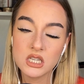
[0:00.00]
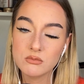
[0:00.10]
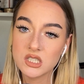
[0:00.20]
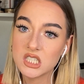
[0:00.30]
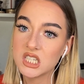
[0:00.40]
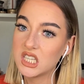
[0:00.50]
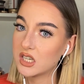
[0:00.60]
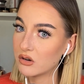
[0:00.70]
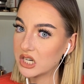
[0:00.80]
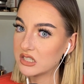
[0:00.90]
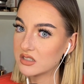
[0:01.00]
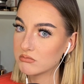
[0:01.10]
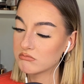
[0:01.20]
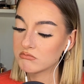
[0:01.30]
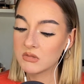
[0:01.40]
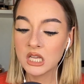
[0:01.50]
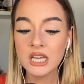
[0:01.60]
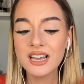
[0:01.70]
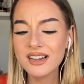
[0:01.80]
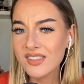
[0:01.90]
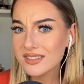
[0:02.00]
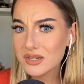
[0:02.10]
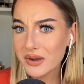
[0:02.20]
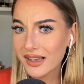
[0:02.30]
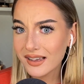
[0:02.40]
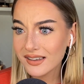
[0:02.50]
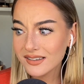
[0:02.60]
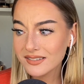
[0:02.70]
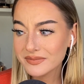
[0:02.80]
I'm just gonna hear it, and that's okay.